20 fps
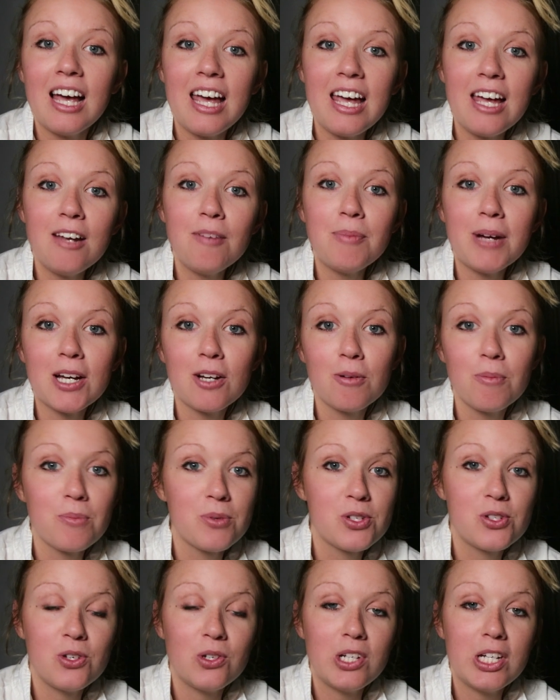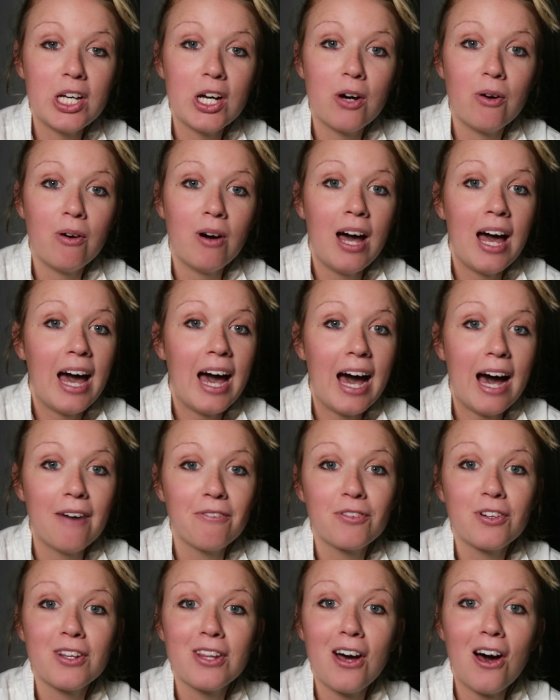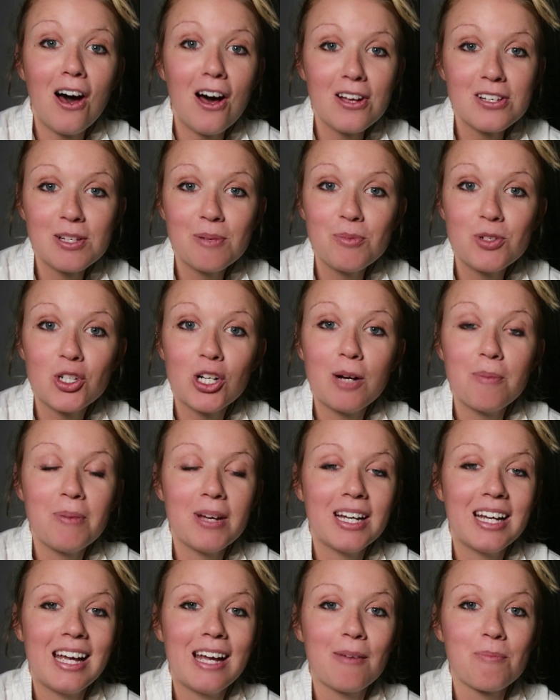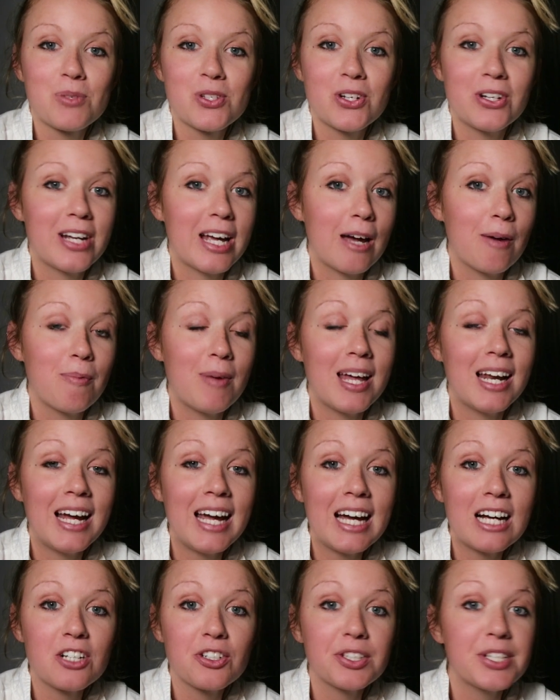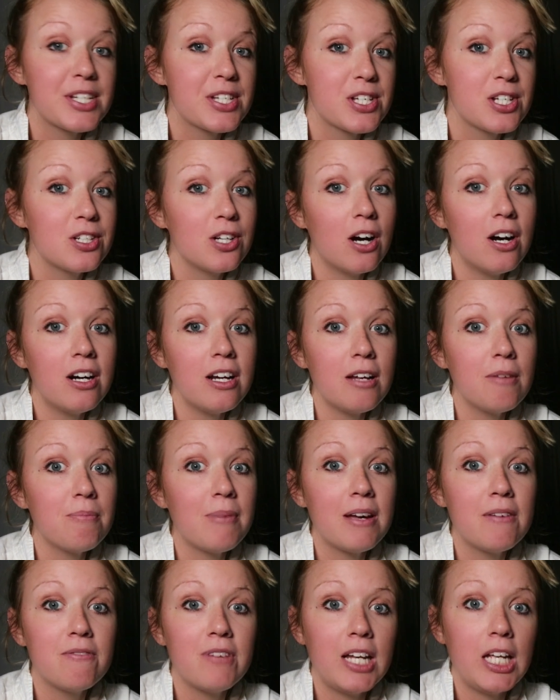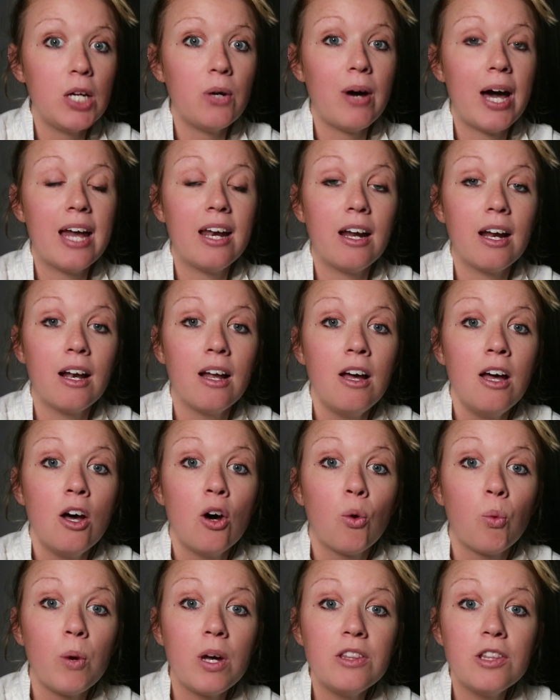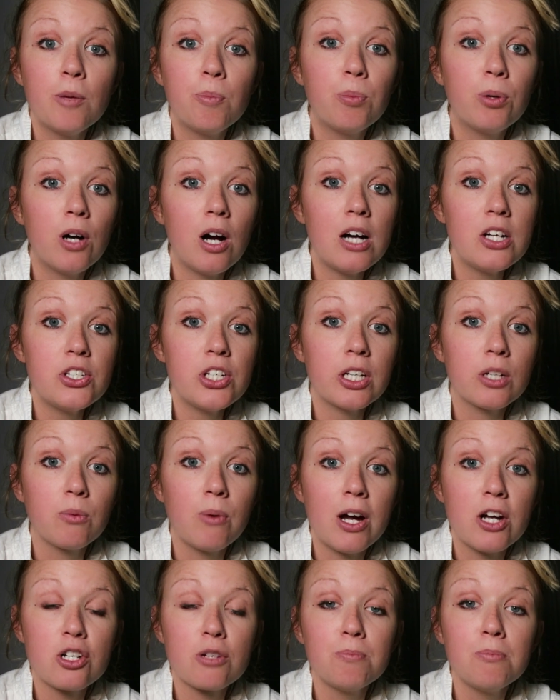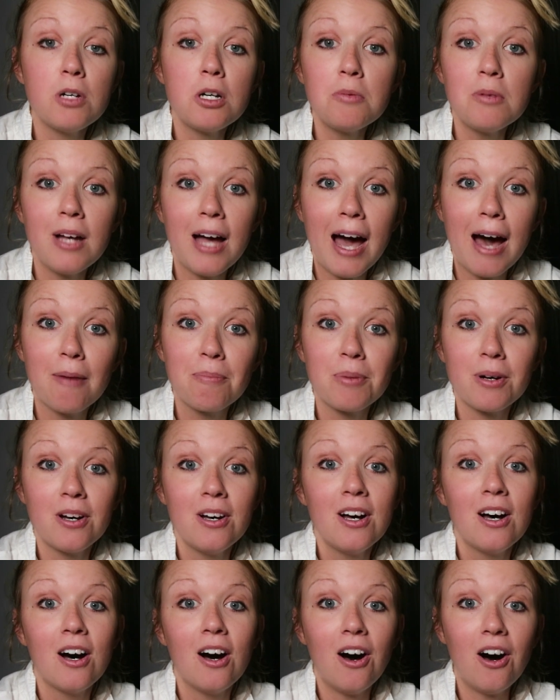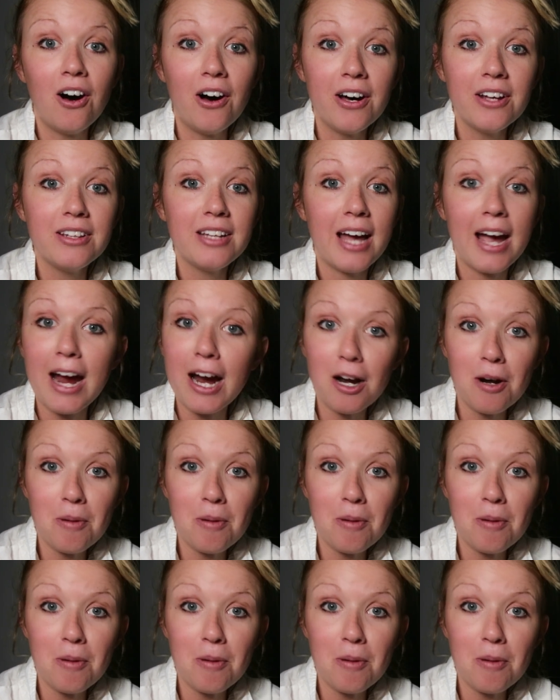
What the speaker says: in my home studio after the awesome trip in Amsterdam, and I actually started my video edit with the Project Rush mobile app on the